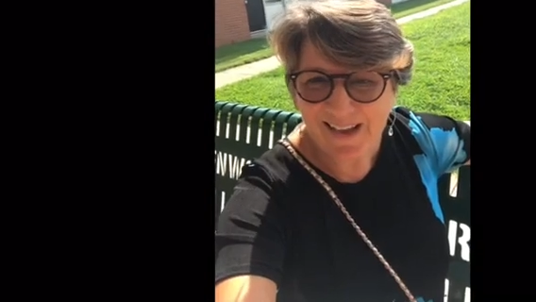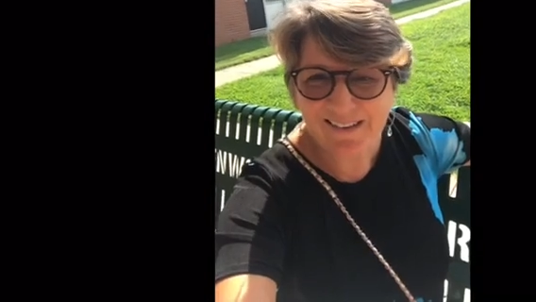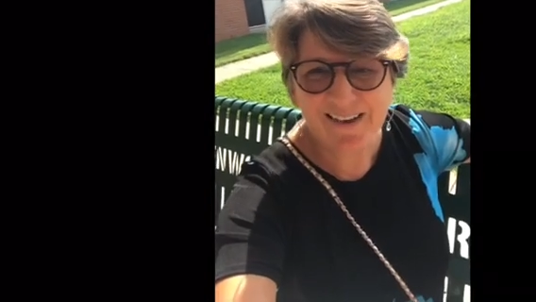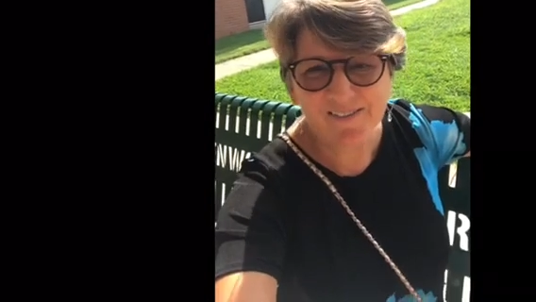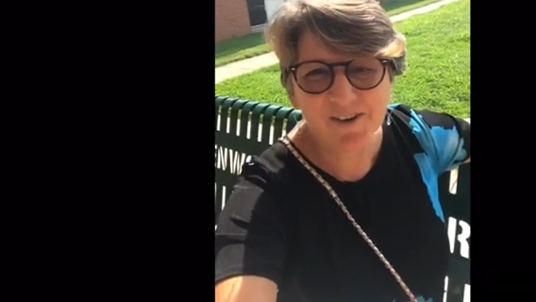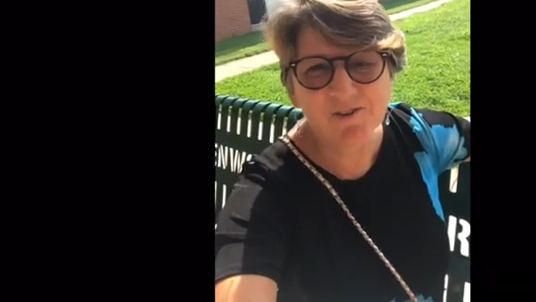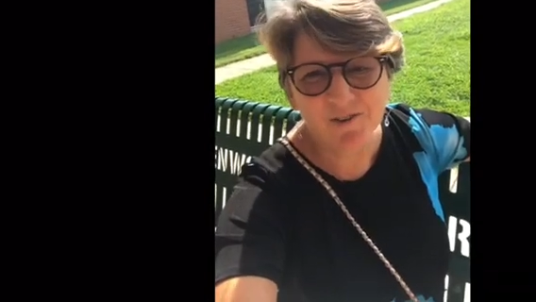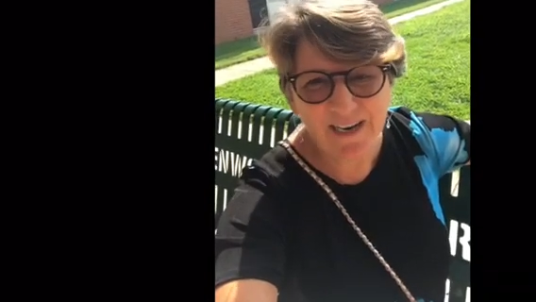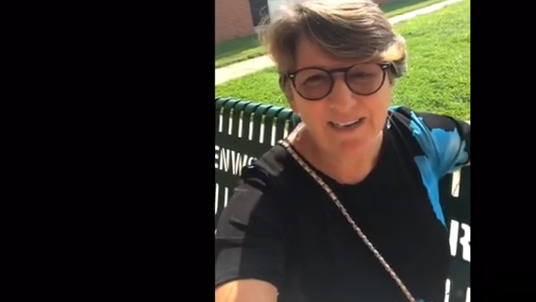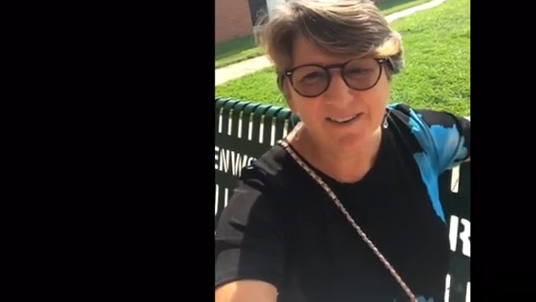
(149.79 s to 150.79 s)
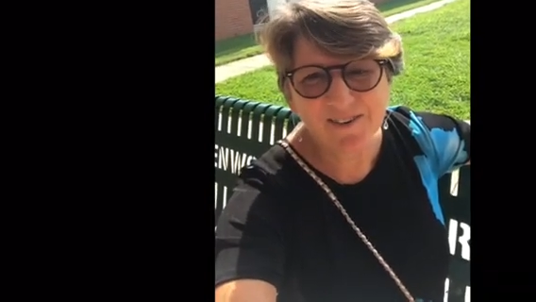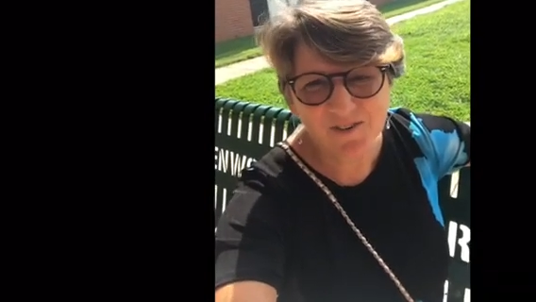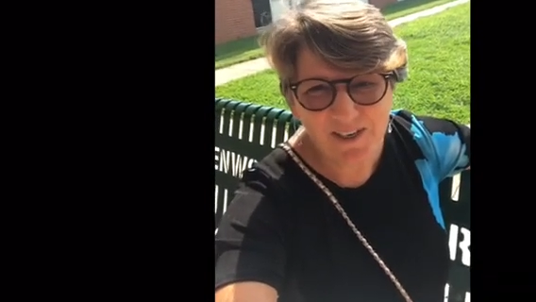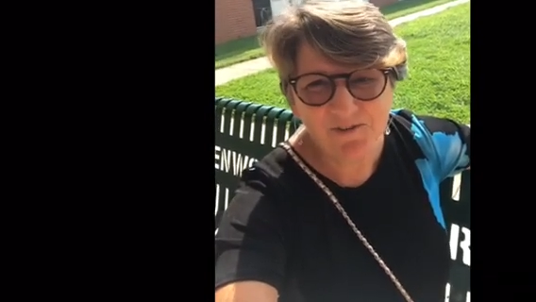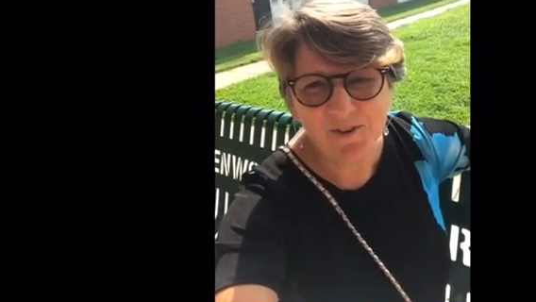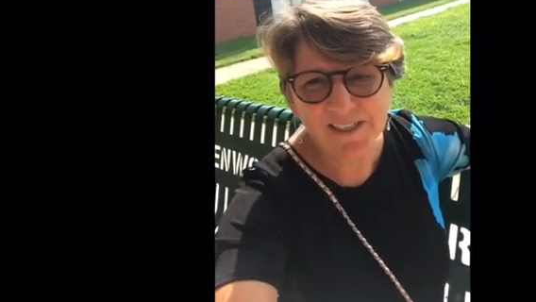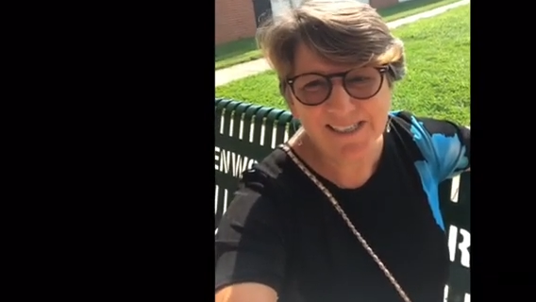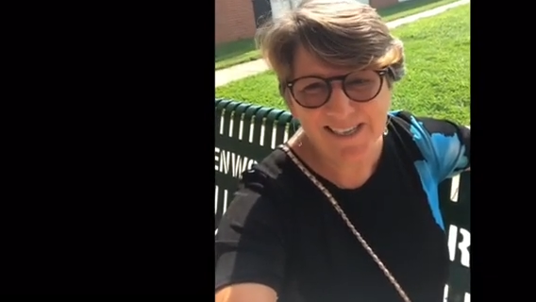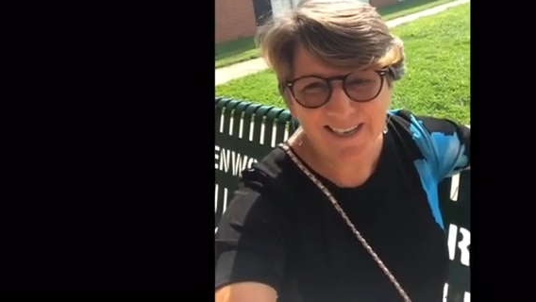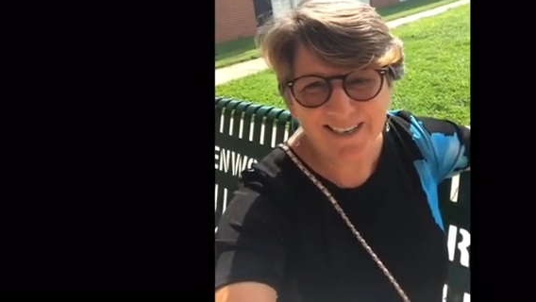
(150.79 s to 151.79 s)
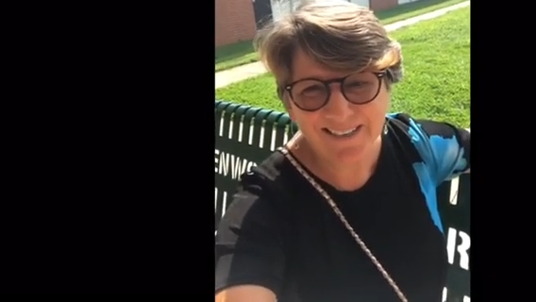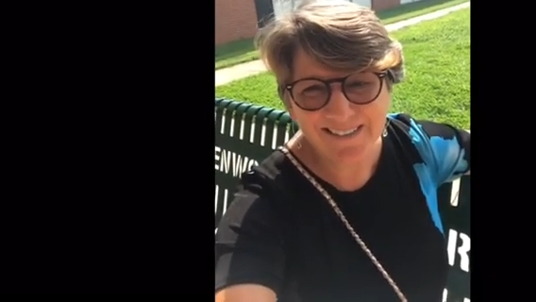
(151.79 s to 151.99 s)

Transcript: and have a great Greenwood day.